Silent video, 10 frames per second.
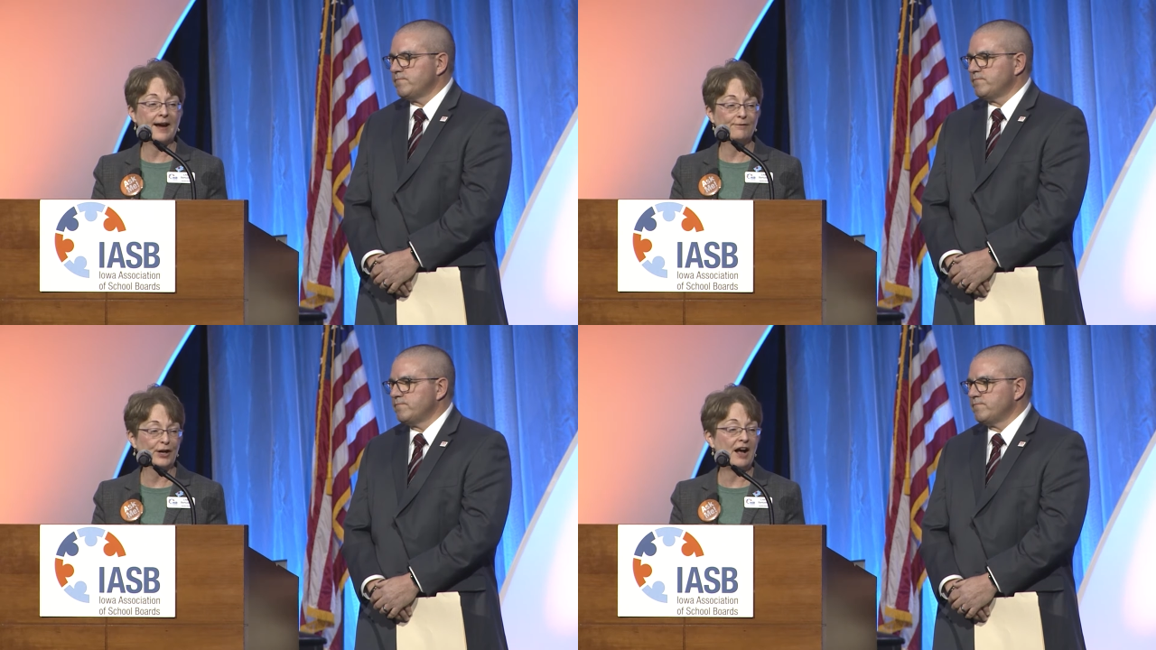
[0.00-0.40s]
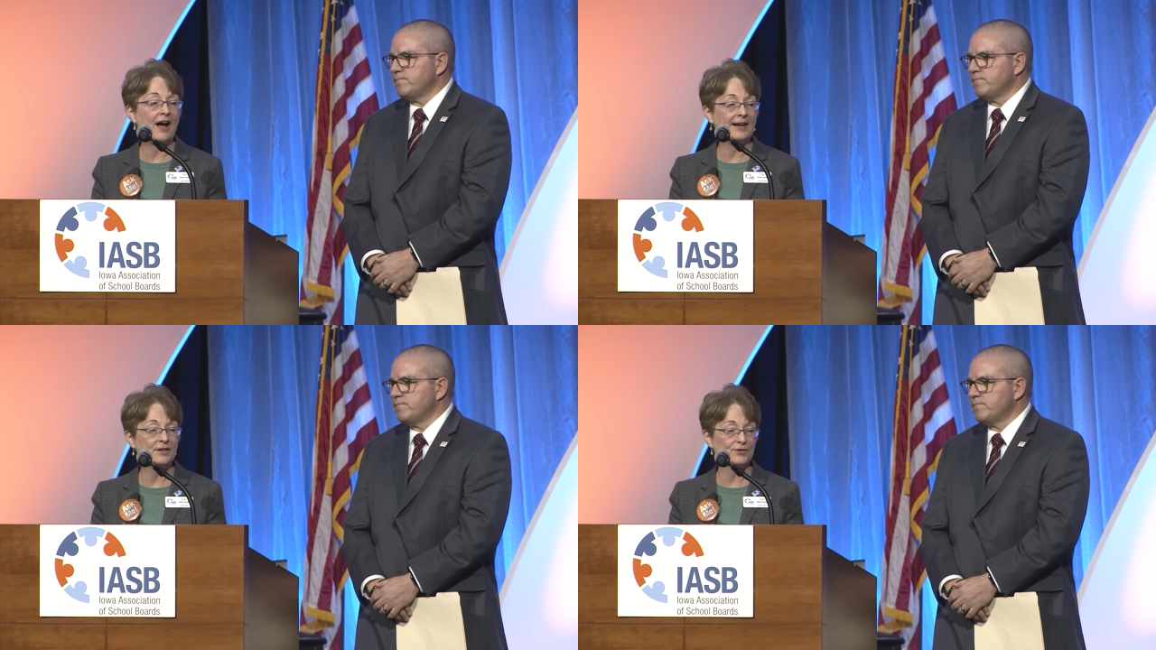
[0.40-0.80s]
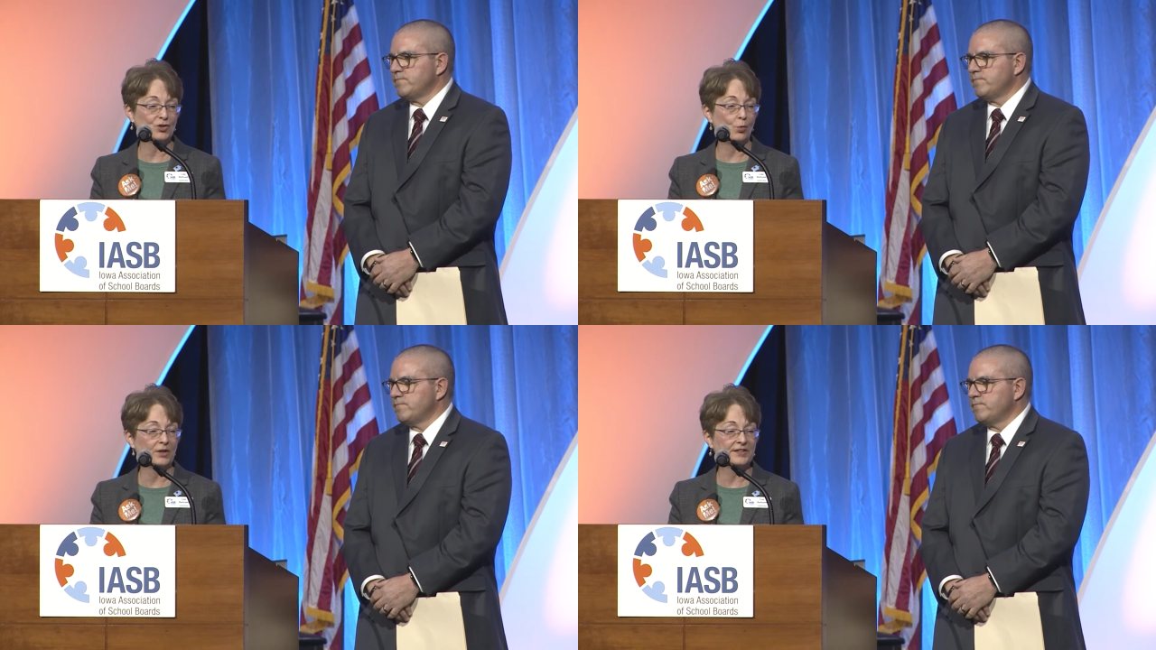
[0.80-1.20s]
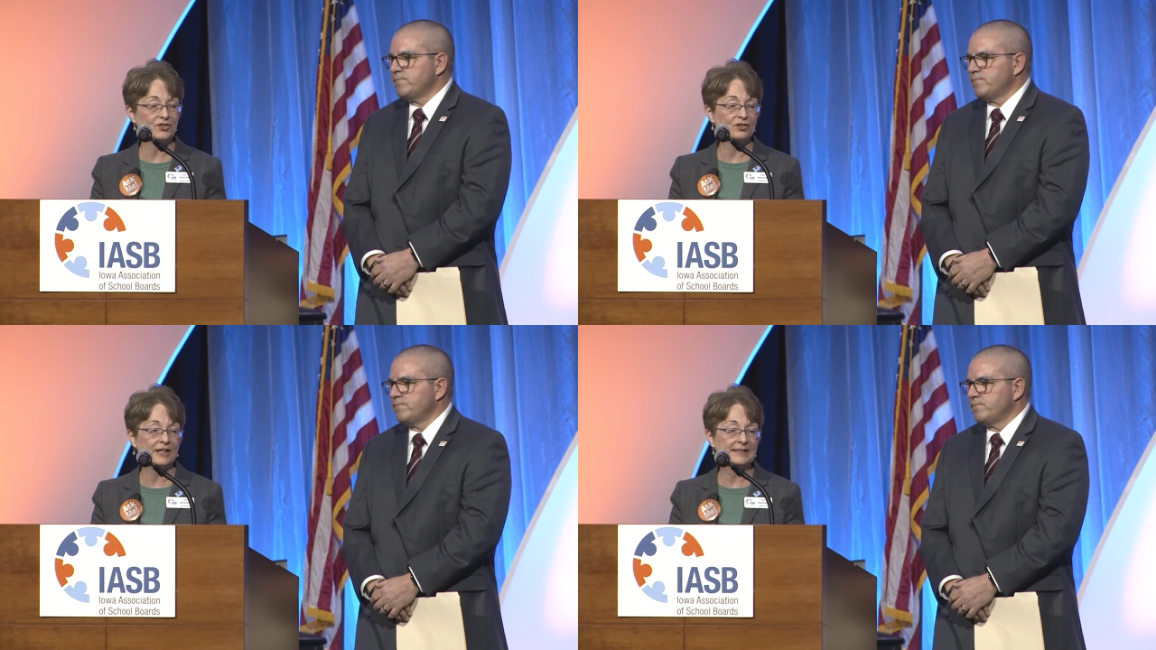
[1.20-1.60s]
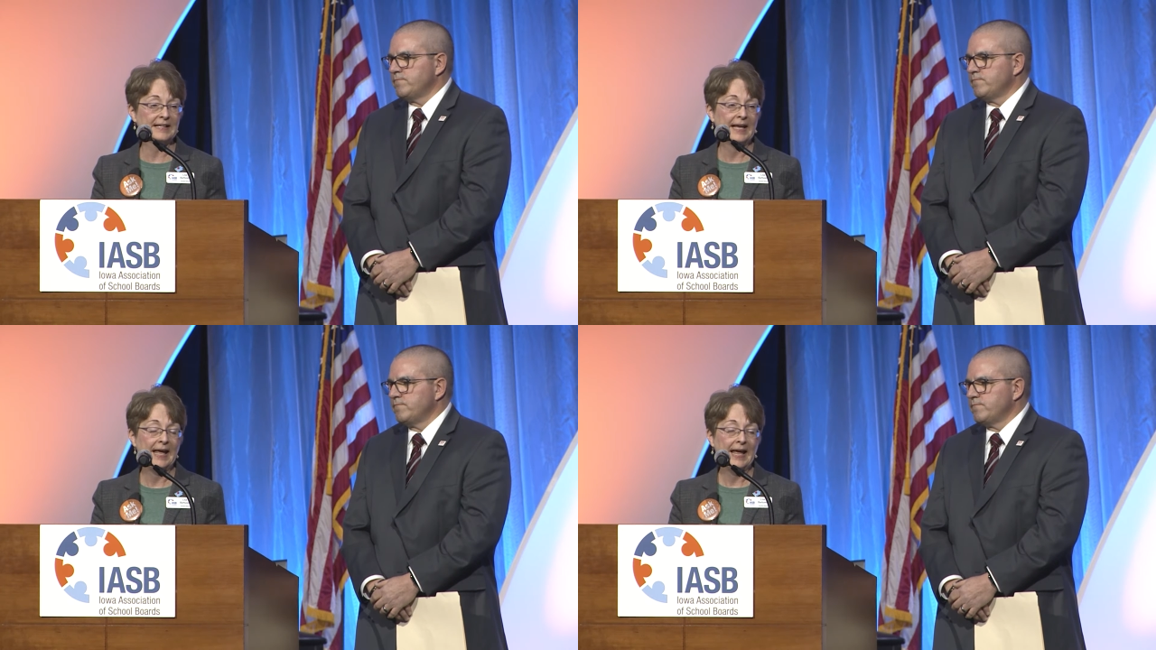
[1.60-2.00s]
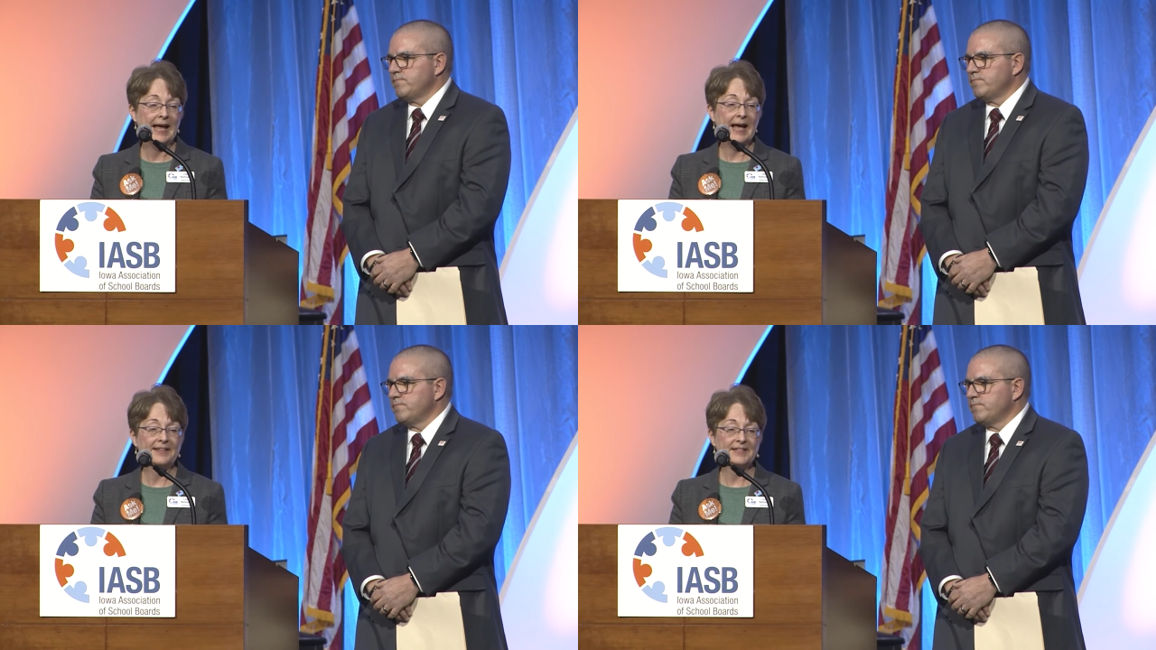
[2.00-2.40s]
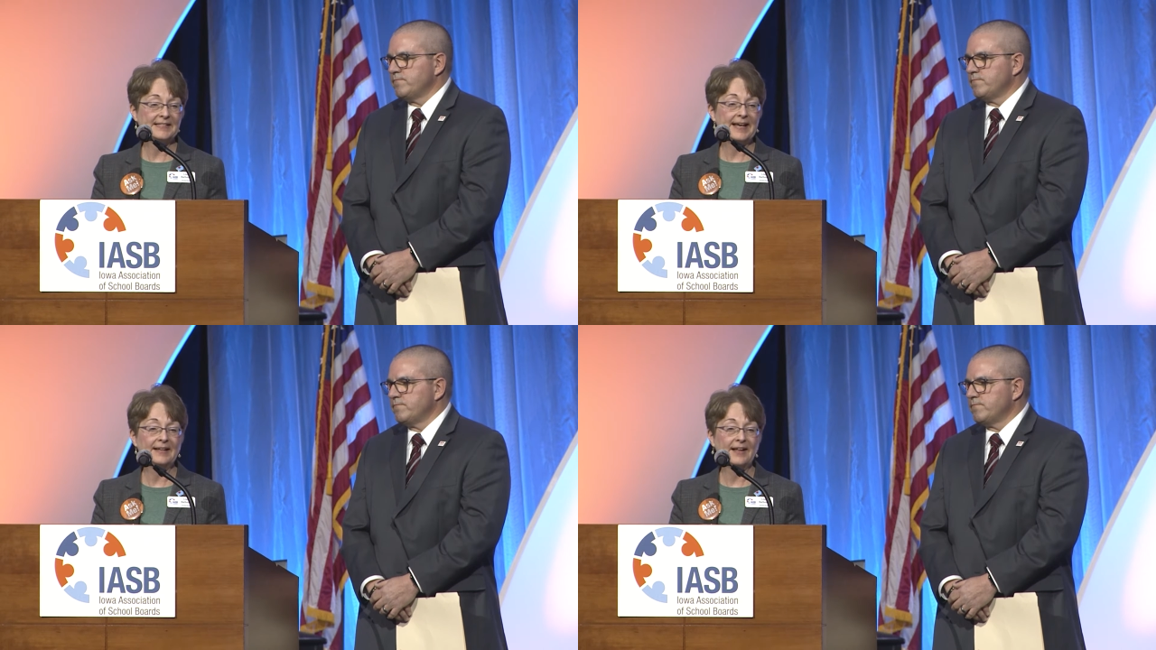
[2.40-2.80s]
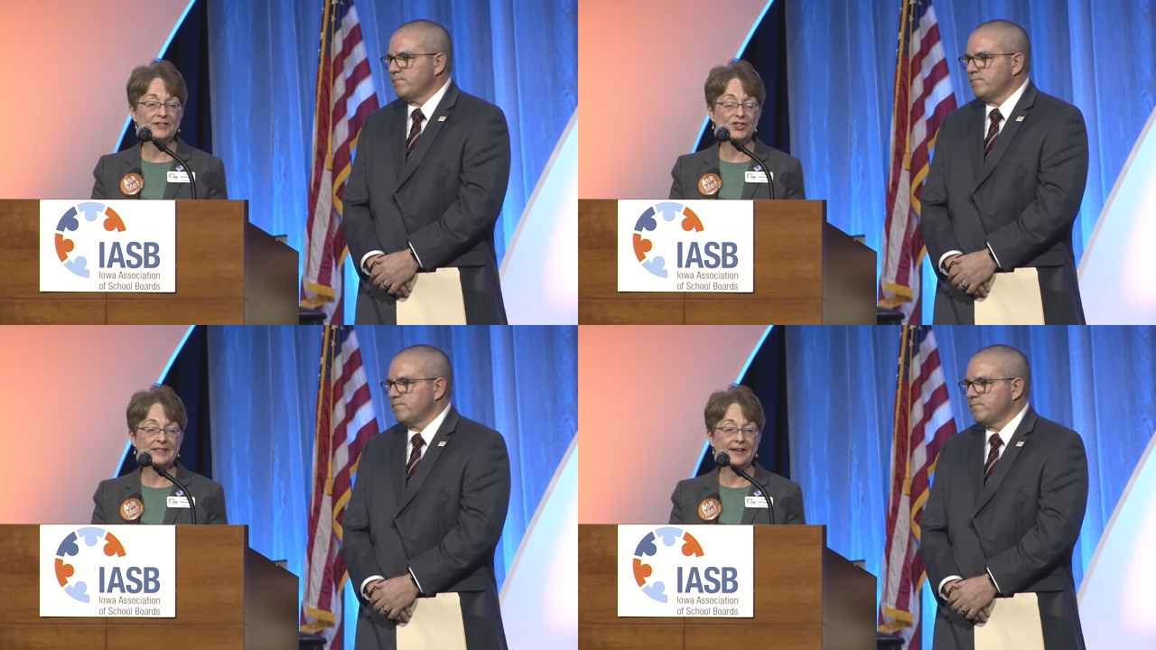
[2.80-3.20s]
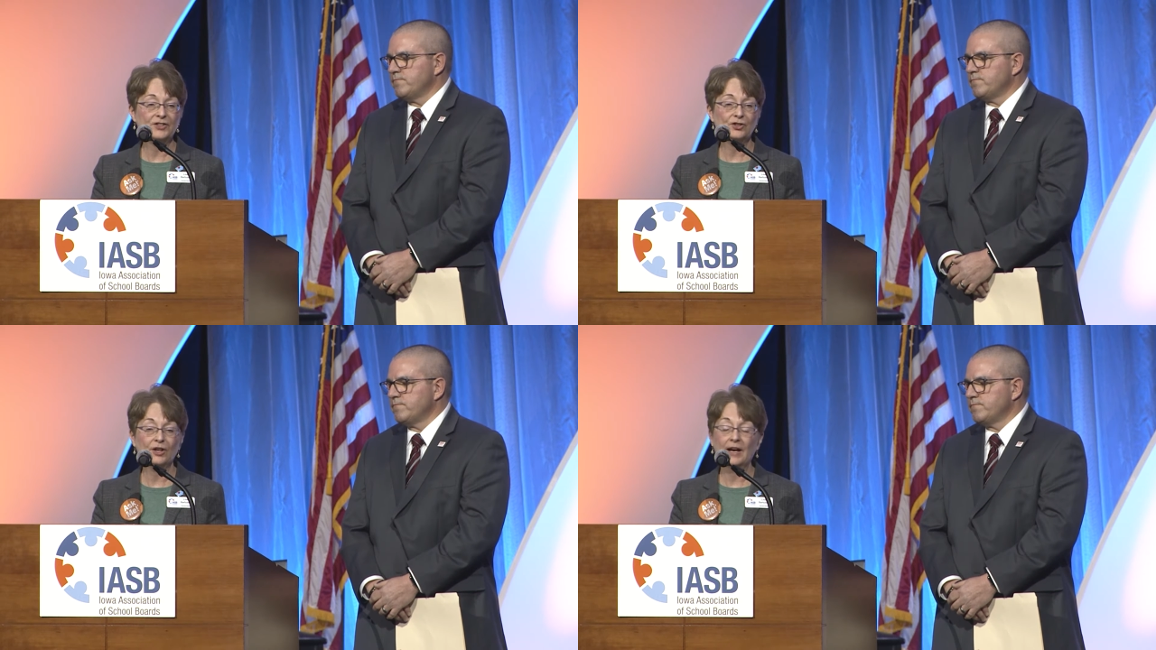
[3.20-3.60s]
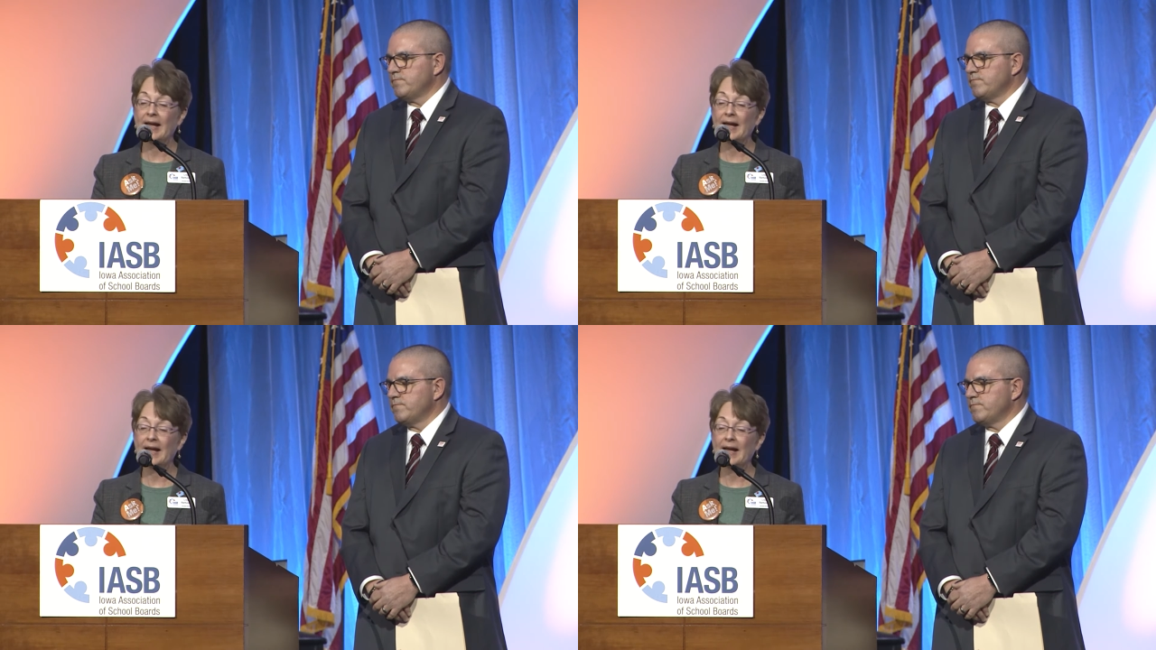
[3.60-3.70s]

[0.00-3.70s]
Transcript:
Speaker 1: every kind of school district at the state legislature.